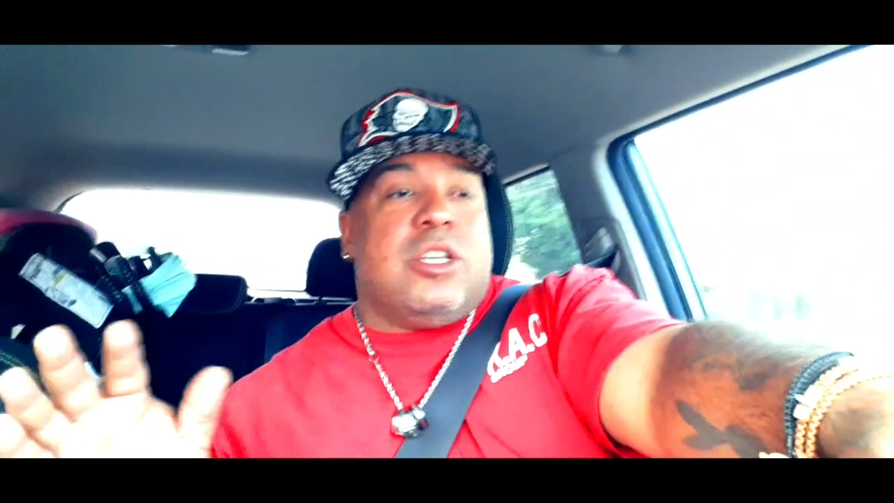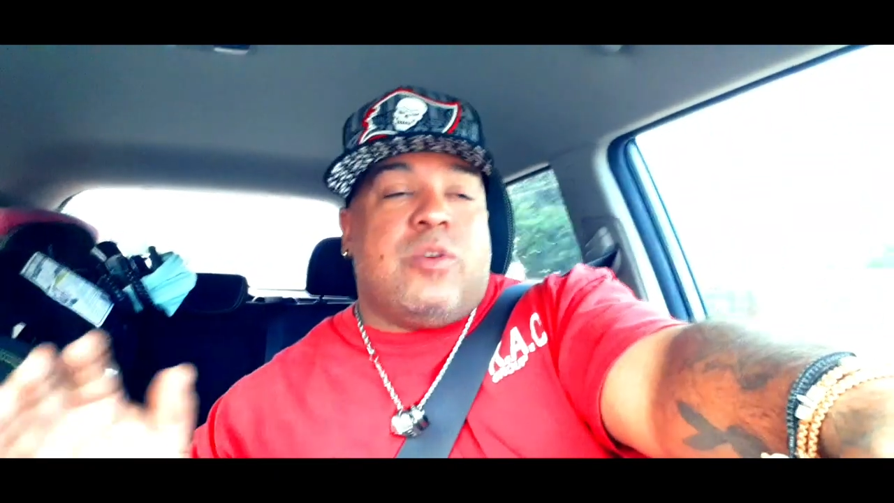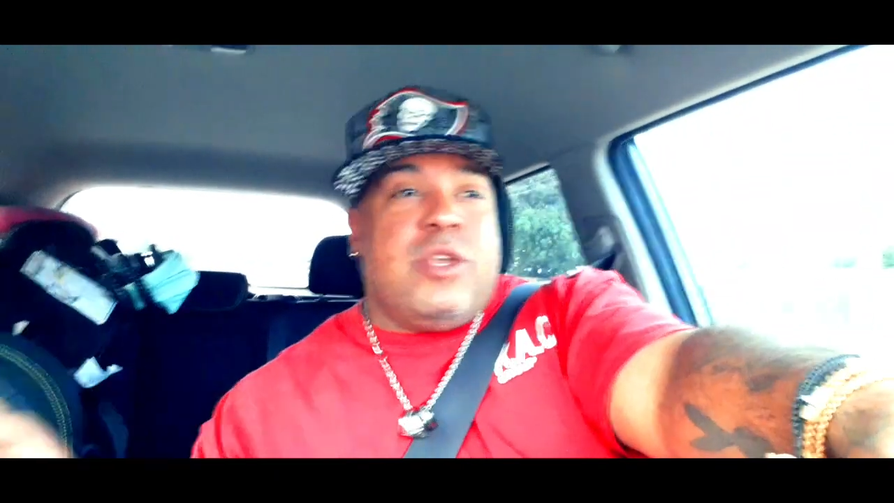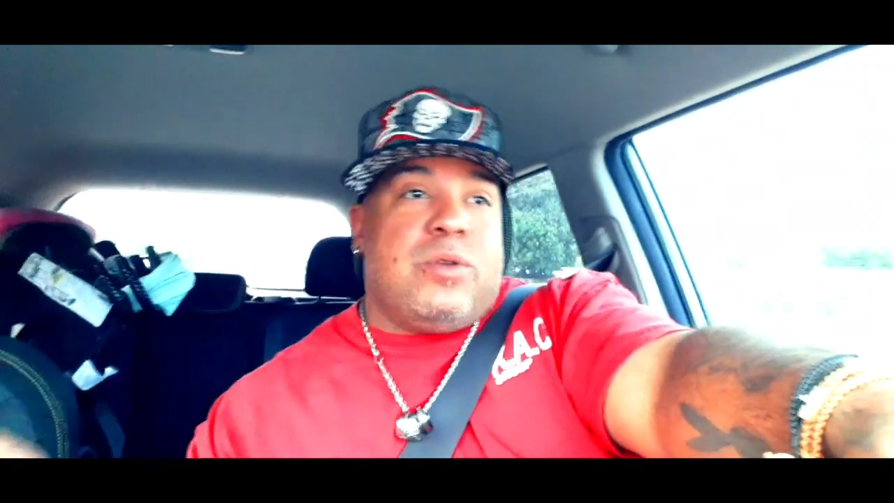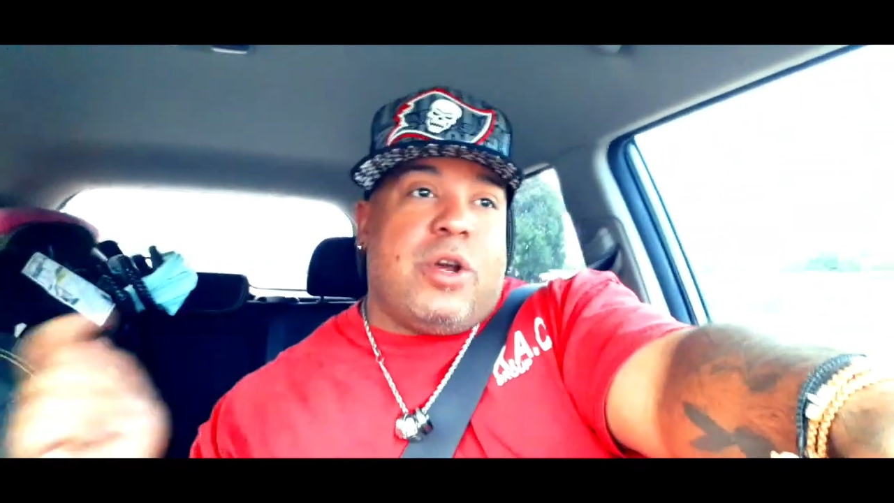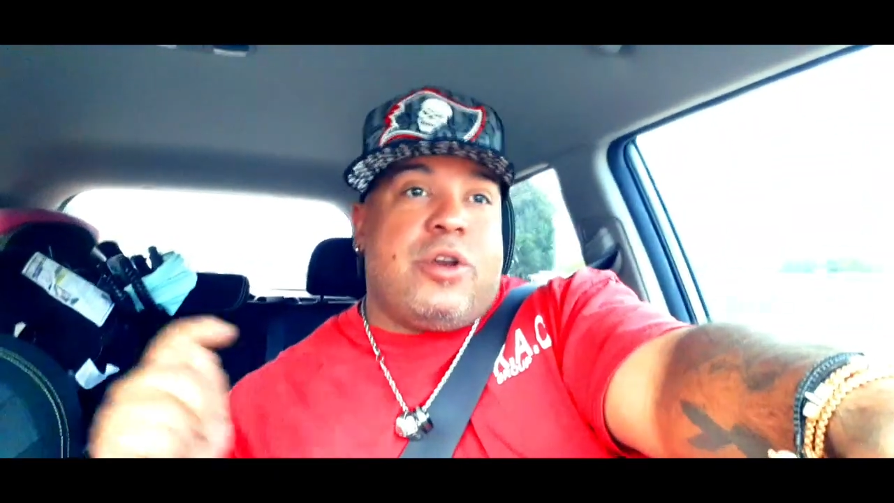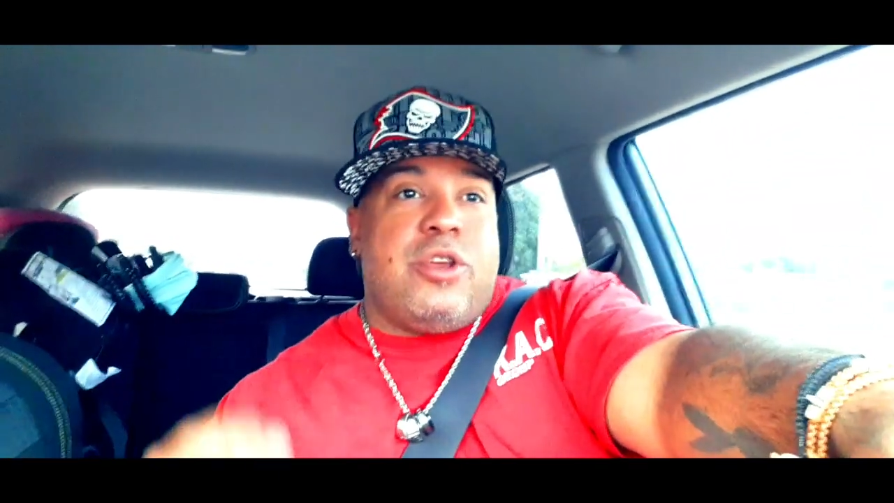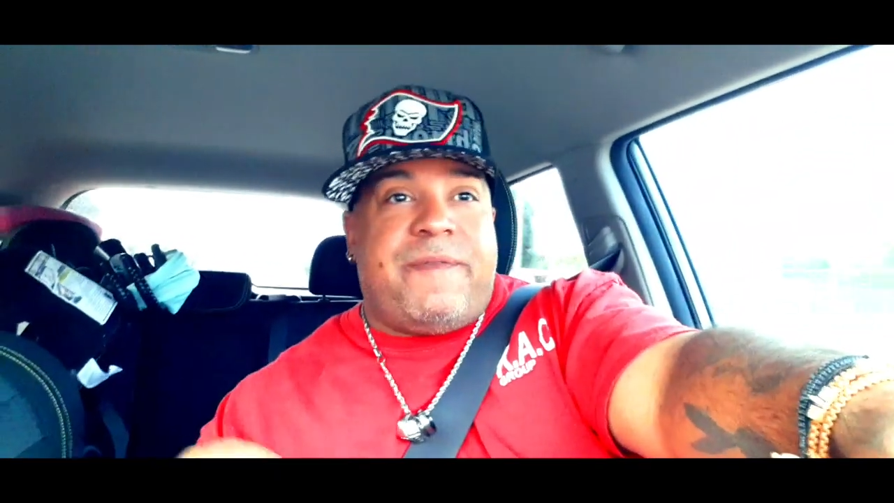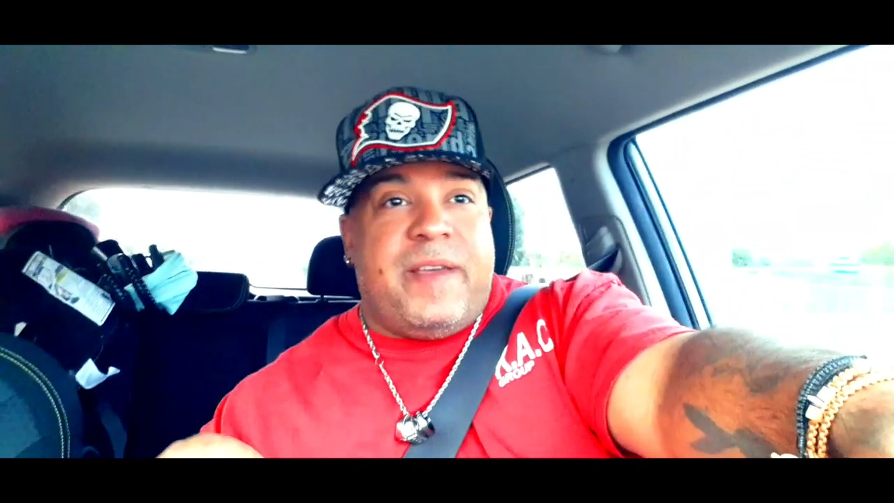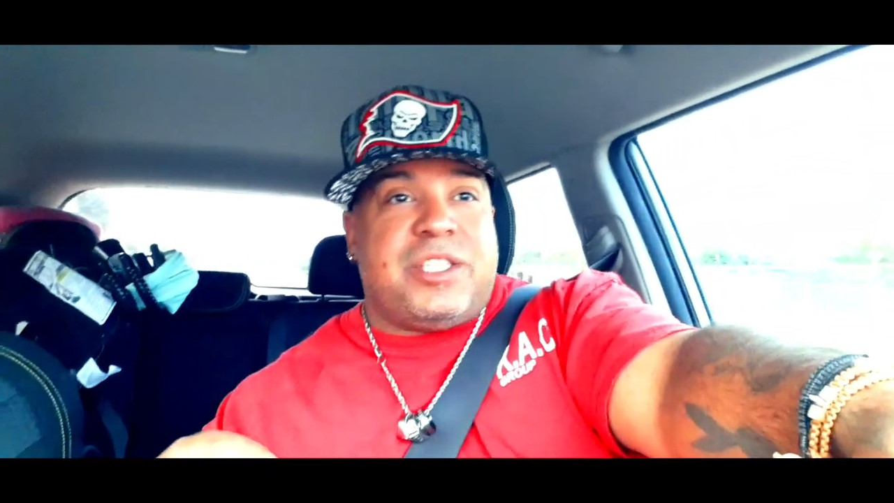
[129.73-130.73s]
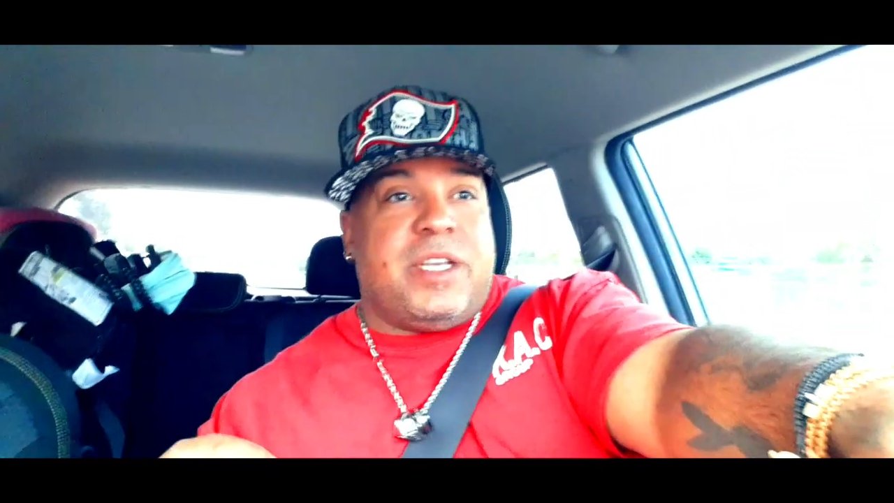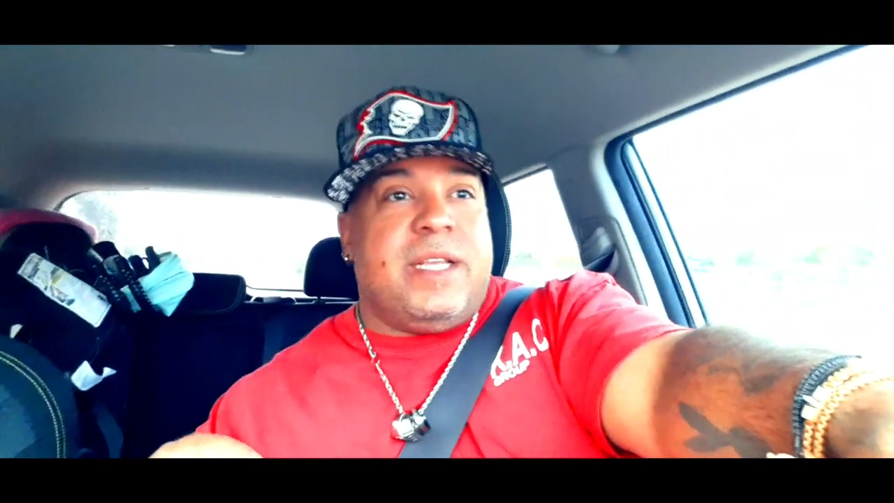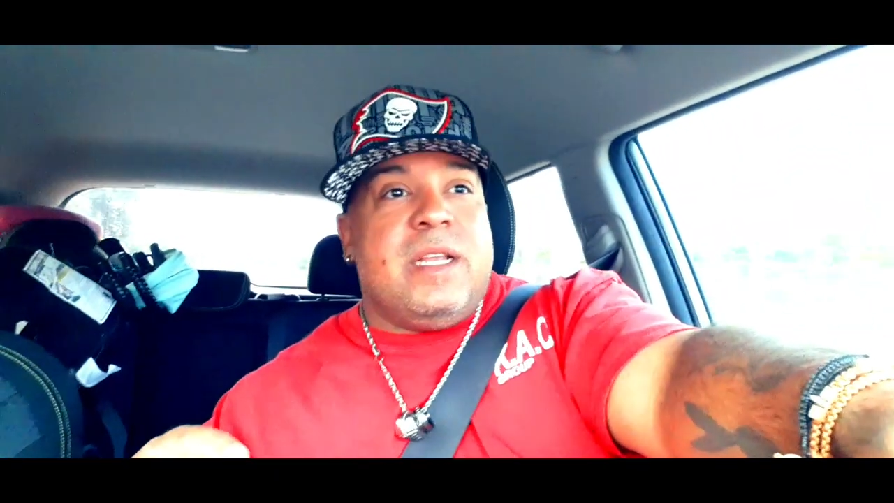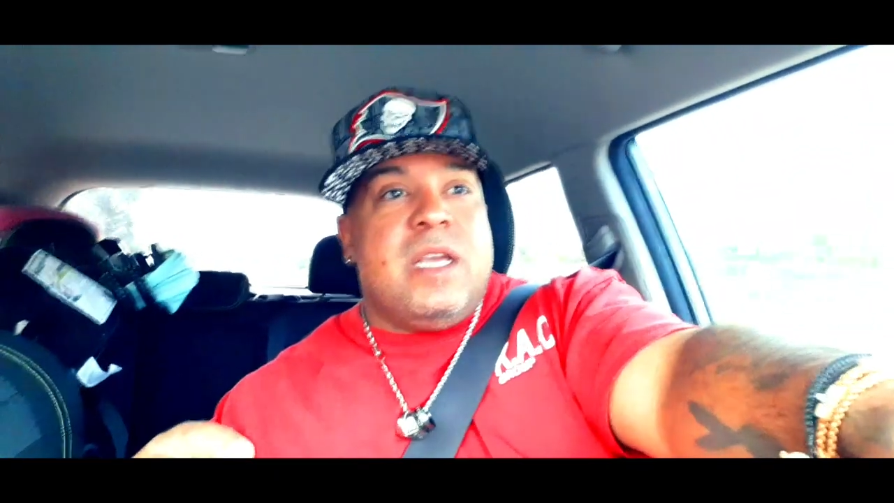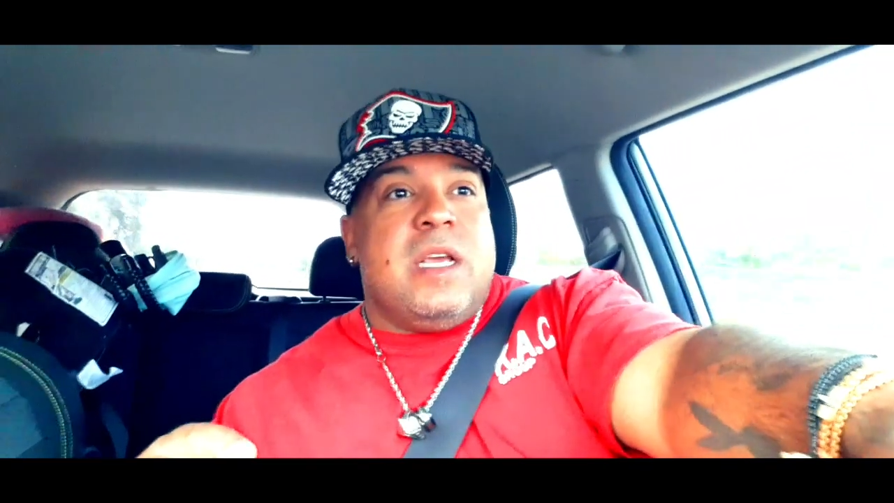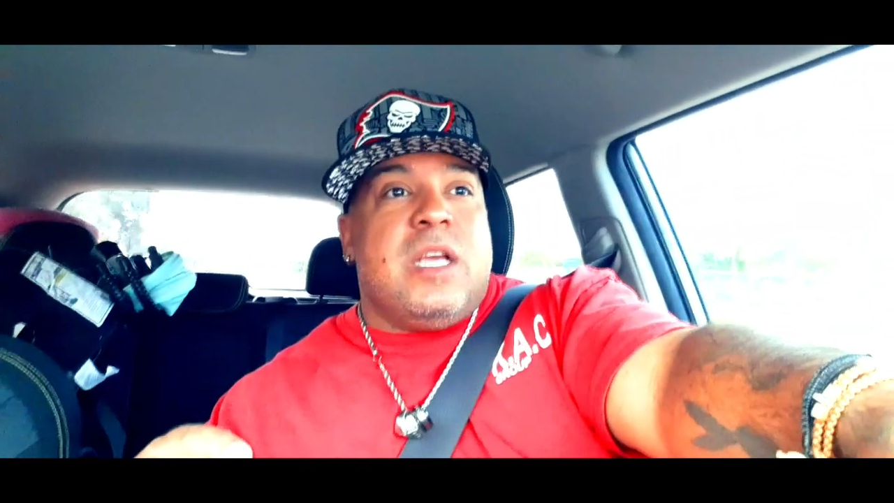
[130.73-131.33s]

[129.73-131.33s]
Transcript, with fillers: So when you turn your fish in,